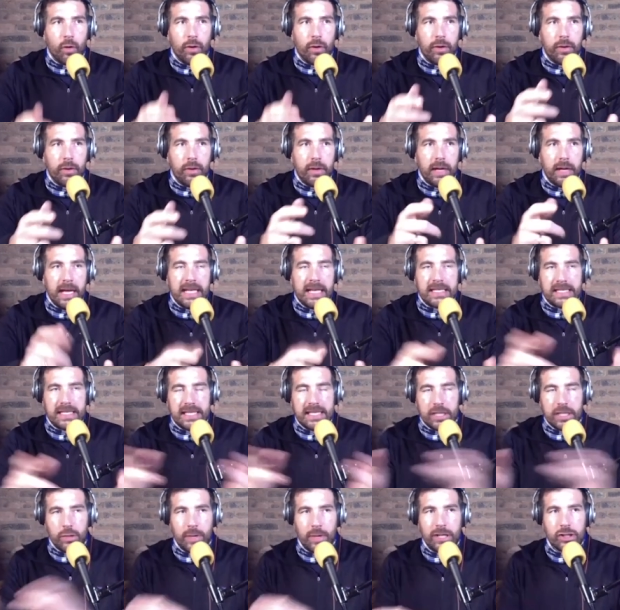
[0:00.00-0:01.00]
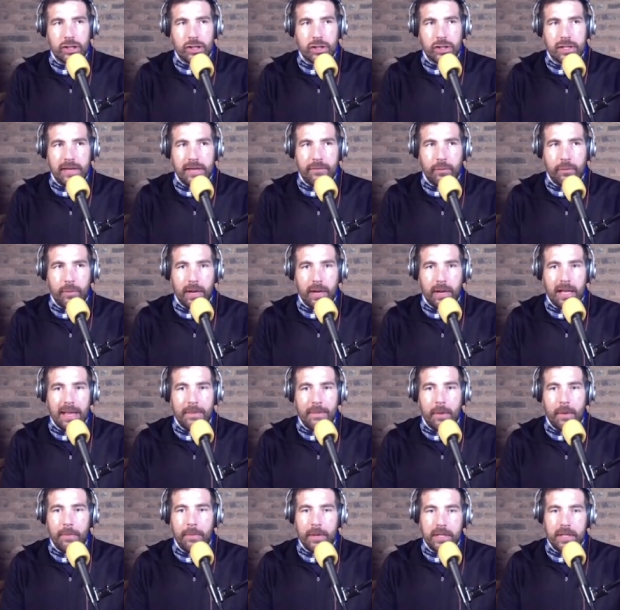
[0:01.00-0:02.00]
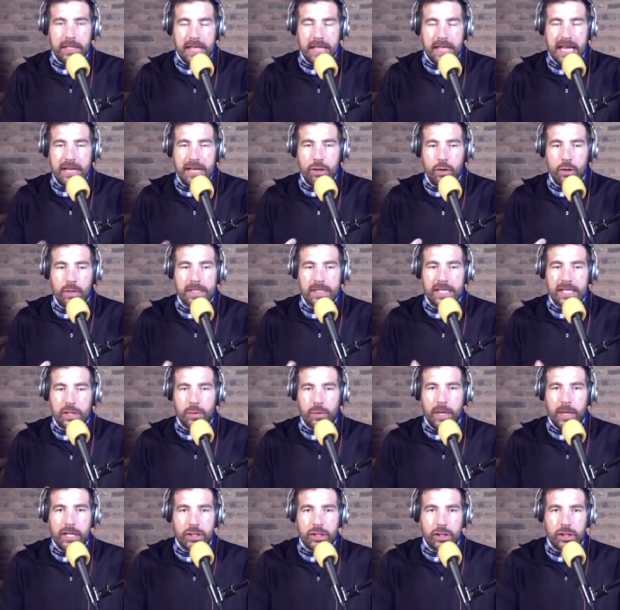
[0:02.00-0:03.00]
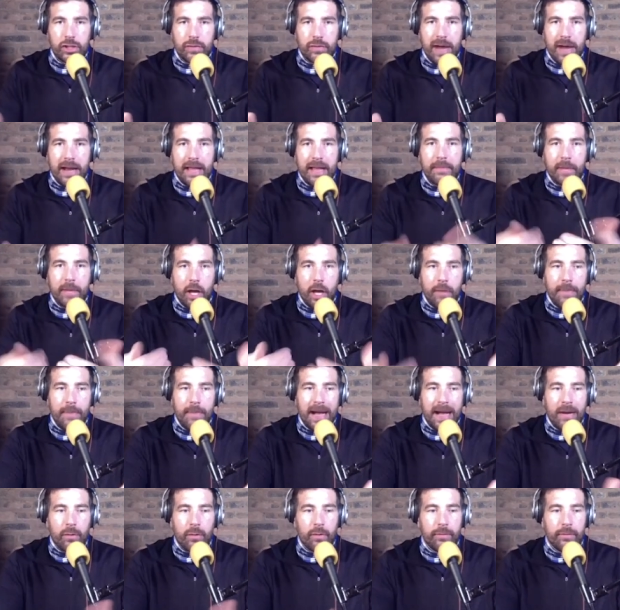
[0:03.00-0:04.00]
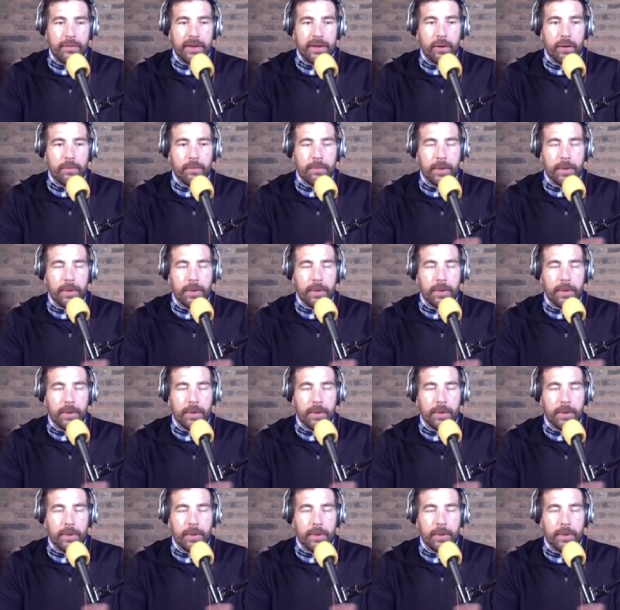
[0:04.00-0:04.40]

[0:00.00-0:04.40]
and his situation is different with Clement because they knew the situations around him going back on the field.